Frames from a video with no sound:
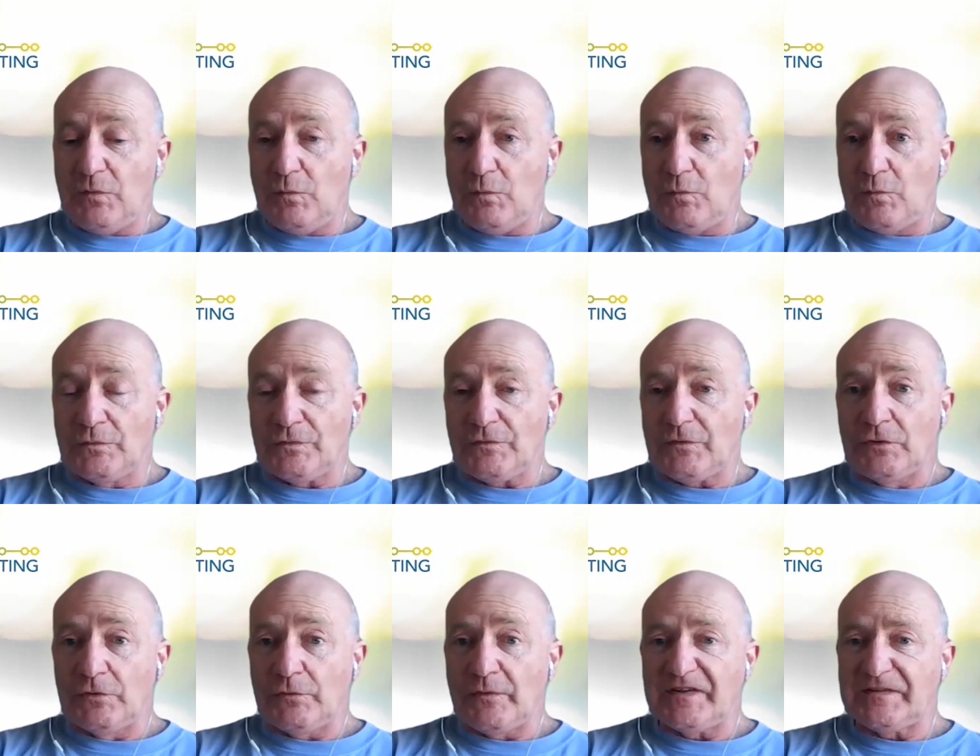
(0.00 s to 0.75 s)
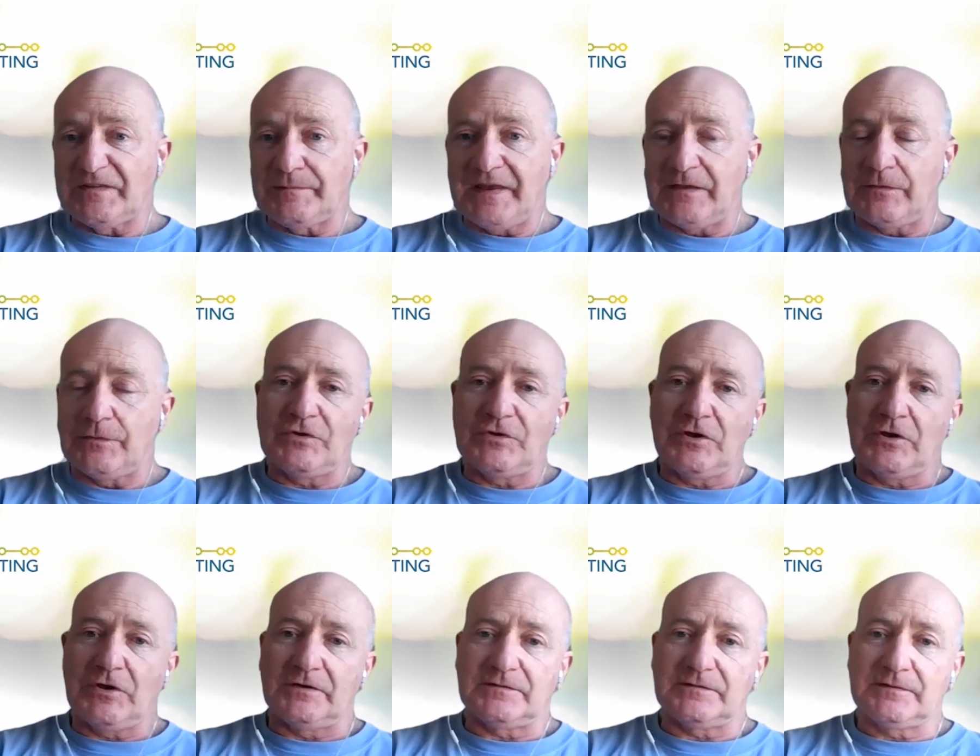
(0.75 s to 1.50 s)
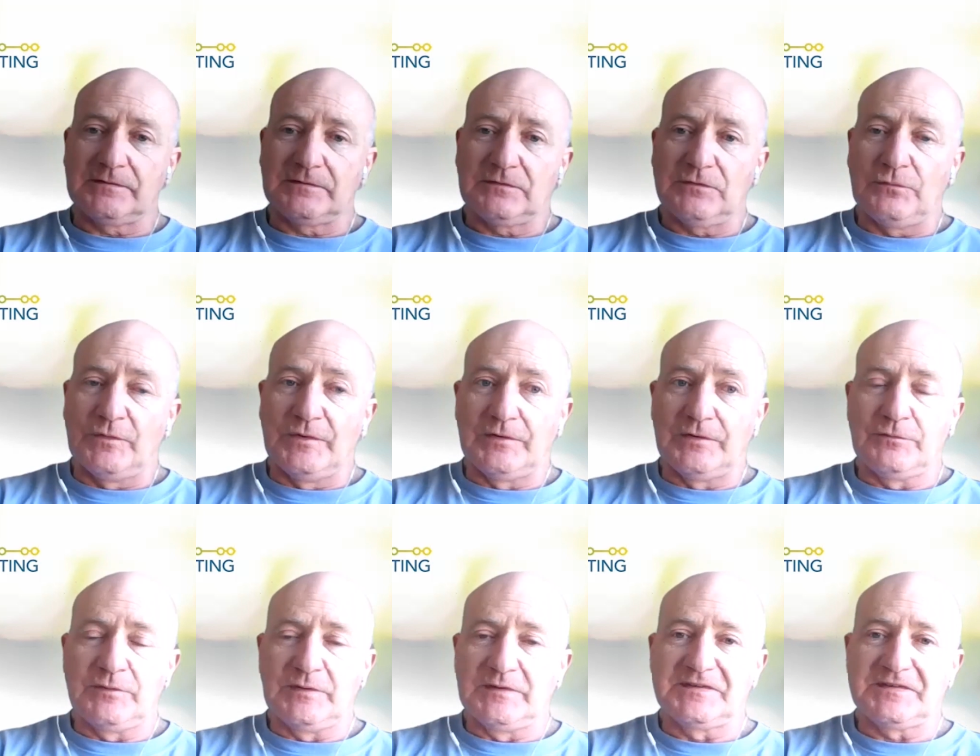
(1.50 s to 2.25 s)
won't always make the cut.
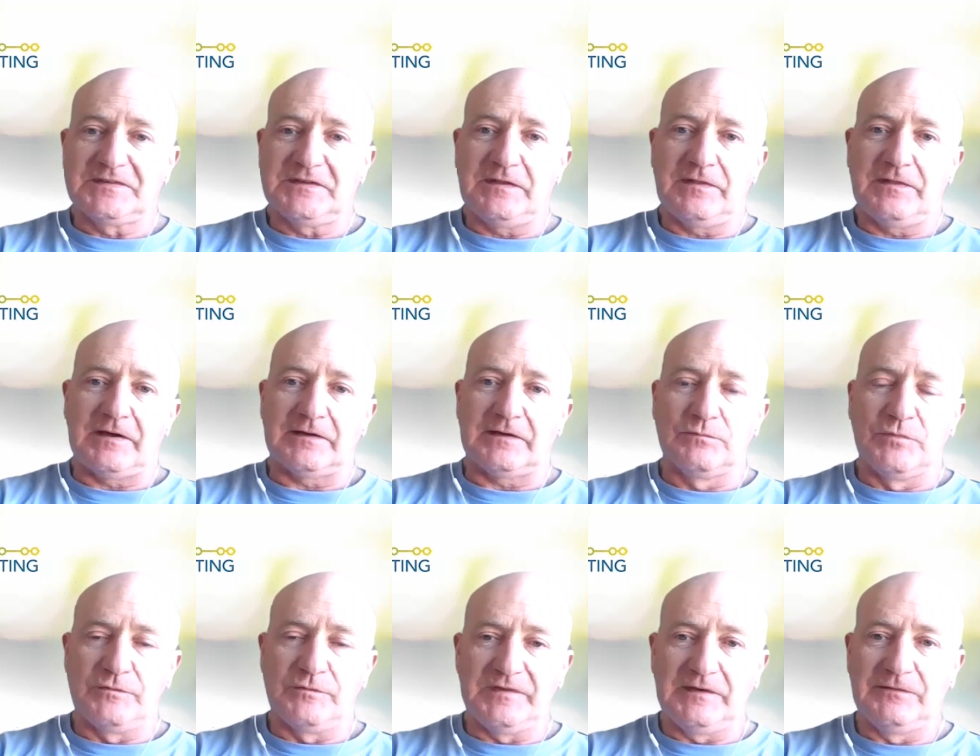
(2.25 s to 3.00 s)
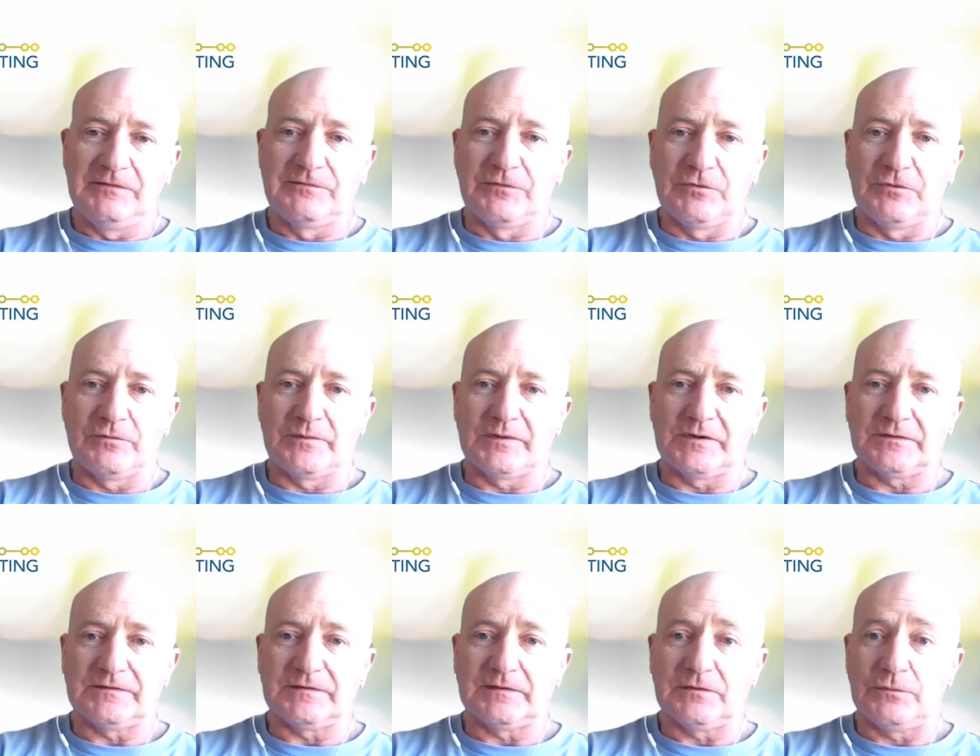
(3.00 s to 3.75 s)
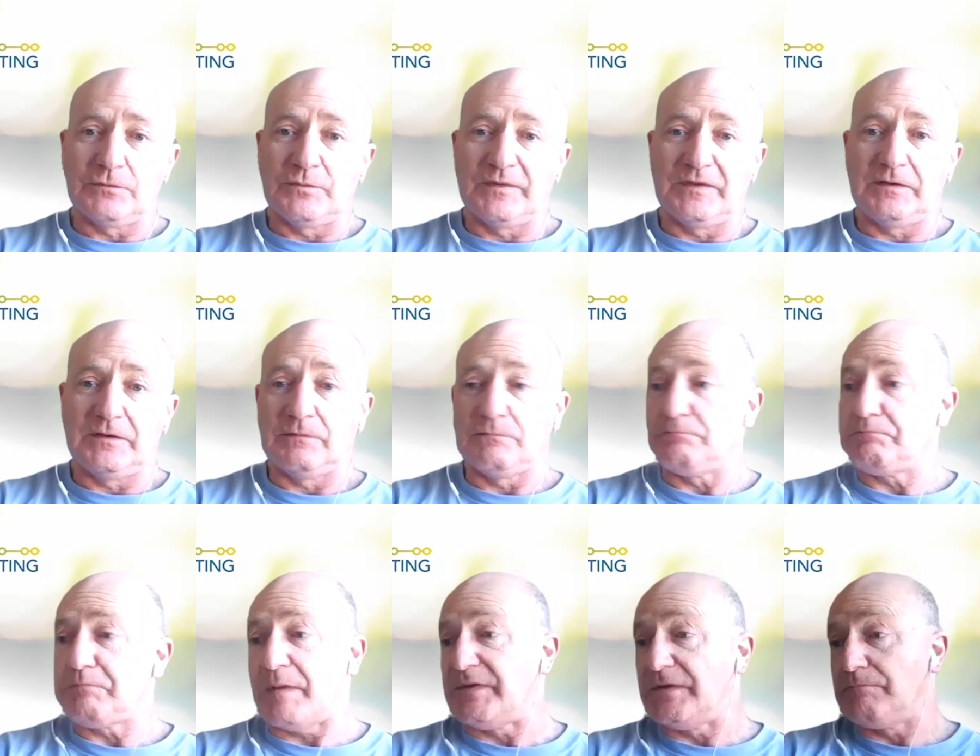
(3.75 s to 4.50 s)
We'll see that moving forward.
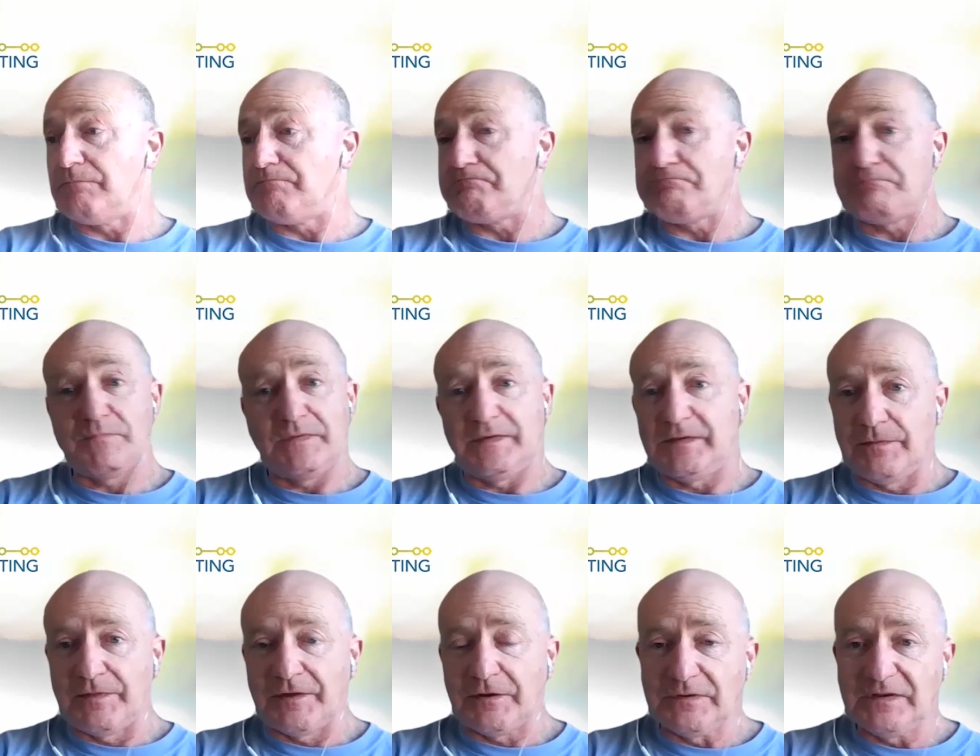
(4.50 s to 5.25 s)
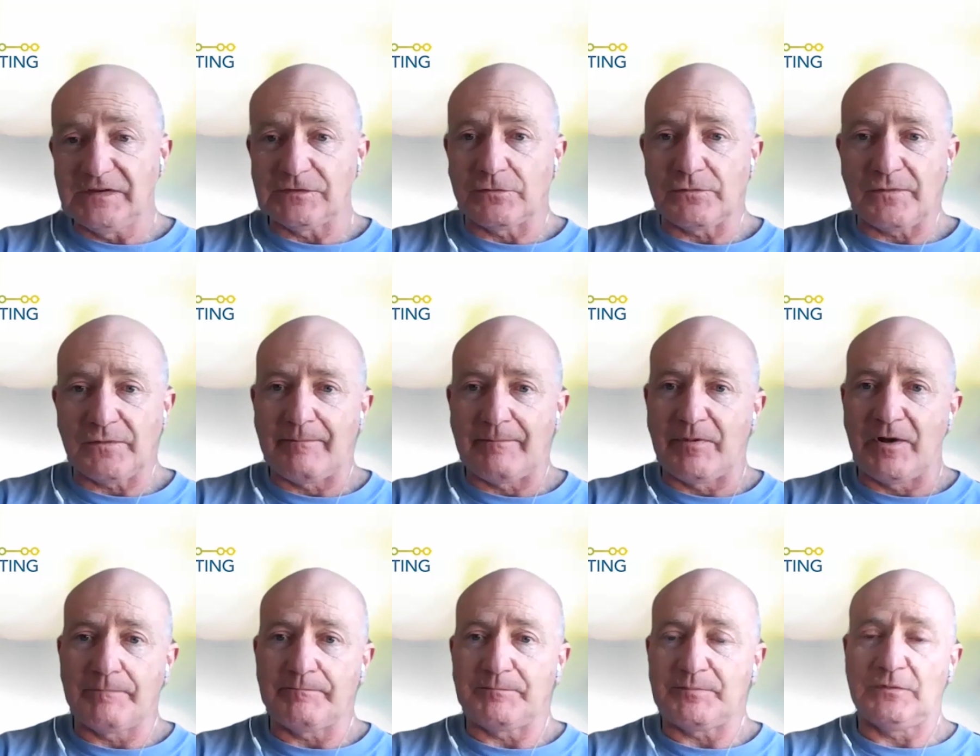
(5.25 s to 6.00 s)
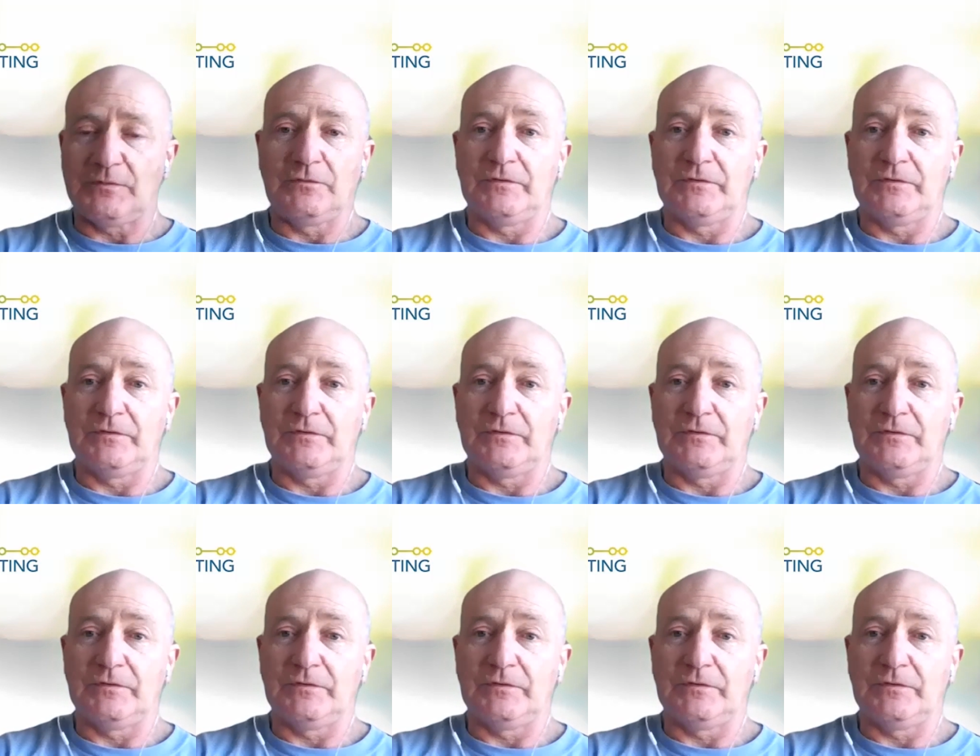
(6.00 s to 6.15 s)
There is a ramp up.